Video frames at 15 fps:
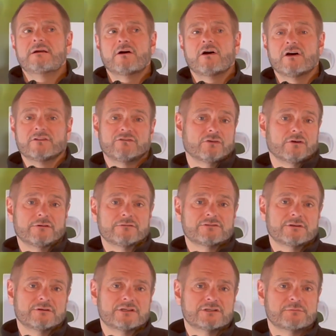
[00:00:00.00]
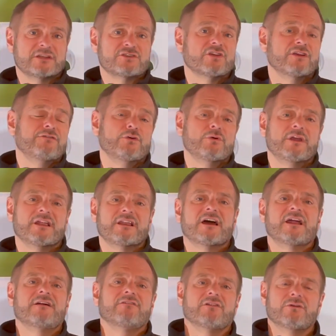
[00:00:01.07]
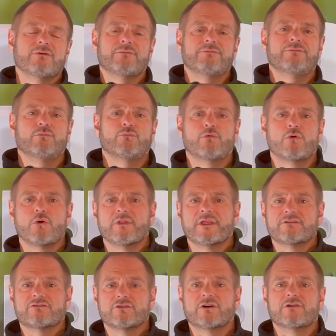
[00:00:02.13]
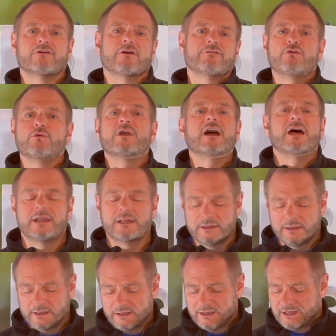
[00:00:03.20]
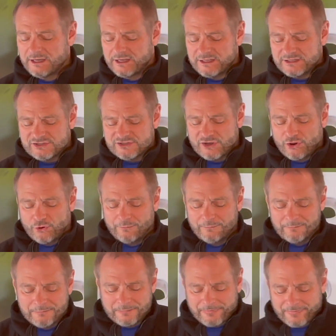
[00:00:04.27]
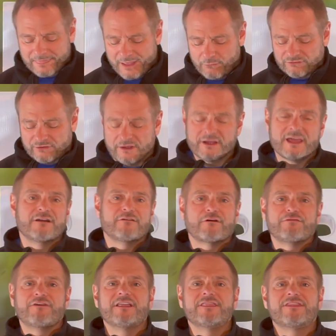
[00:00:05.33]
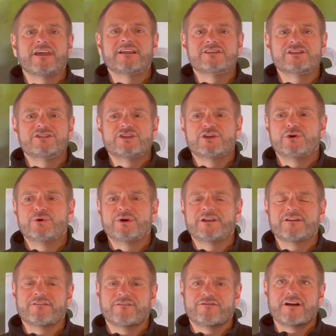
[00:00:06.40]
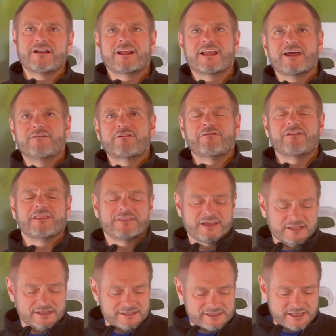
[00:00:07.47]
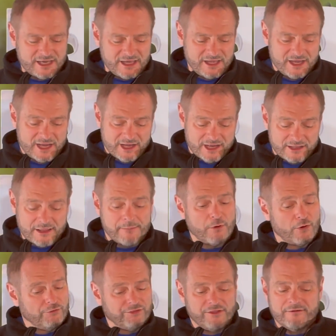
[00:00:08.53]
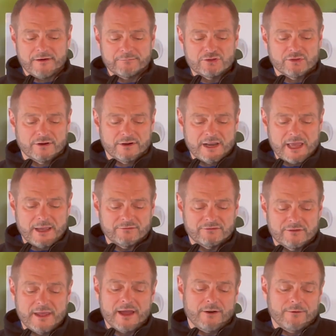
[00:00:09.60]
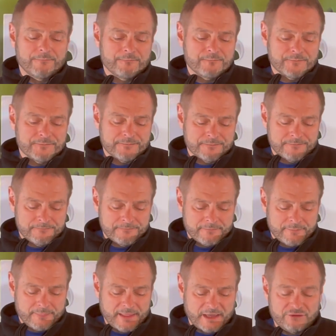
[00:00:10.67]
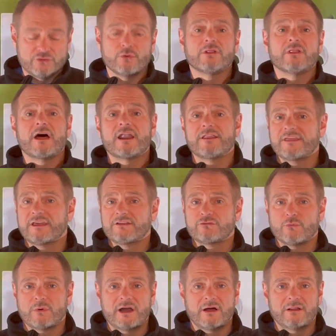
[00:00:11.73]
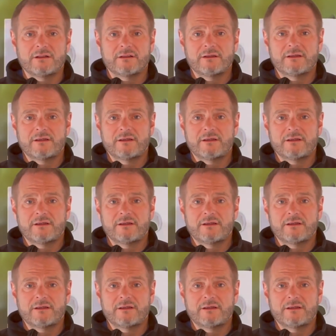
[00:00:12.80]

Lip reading: on serves, especially if you hit kind of a little rolling serve or if you cut it. So that was kind of a fun thing to do and kind of a fun thing to see. And they both live up to their names. Now, they do a lot of things well.